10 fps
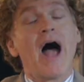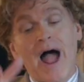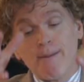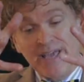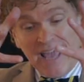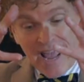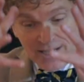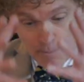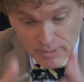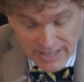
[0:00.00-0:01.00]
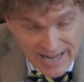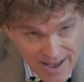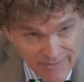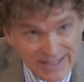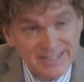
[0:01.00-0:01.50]
I began to
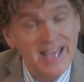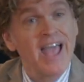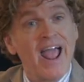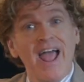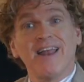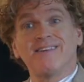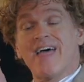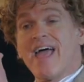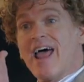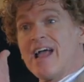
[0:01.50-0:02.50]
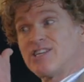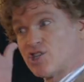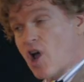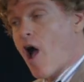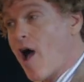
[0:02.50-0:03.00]
believe it, And then I
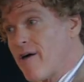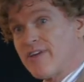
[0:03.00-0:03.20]
saw